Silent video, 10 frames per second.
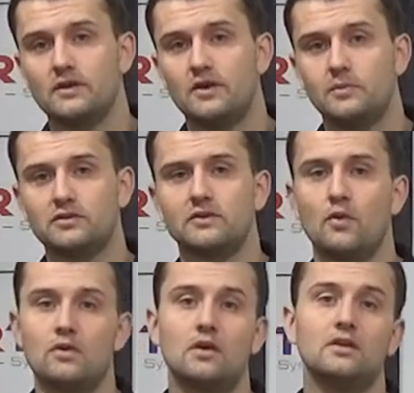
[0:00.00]
coupler
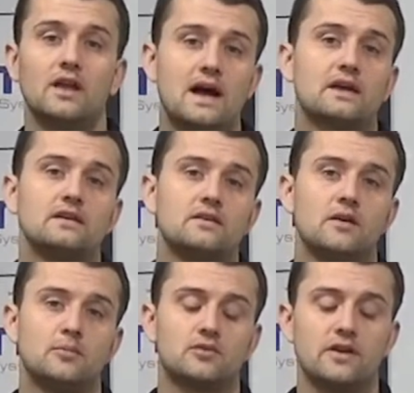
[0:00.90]
or a locking
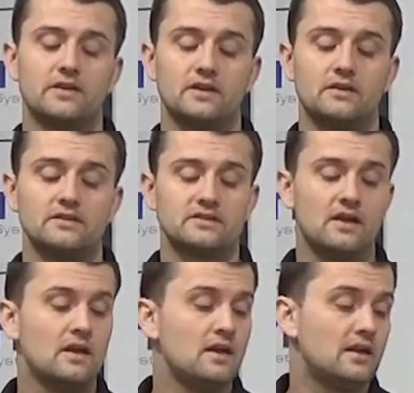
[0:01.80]
coupler on the end of this,
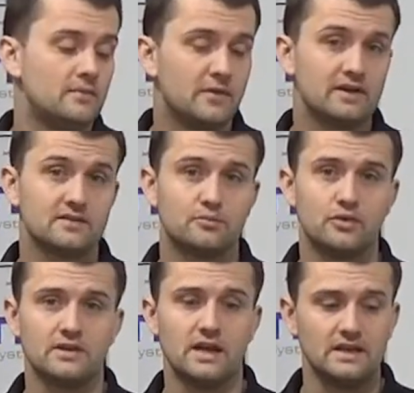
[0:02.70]
it makes it
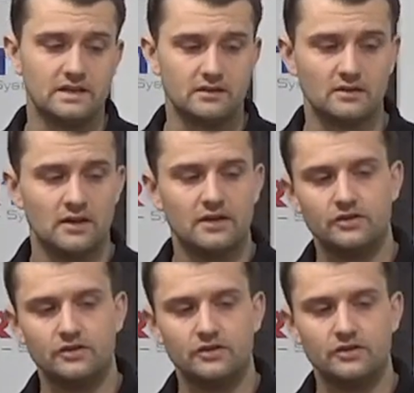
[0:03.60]
pretty ideal.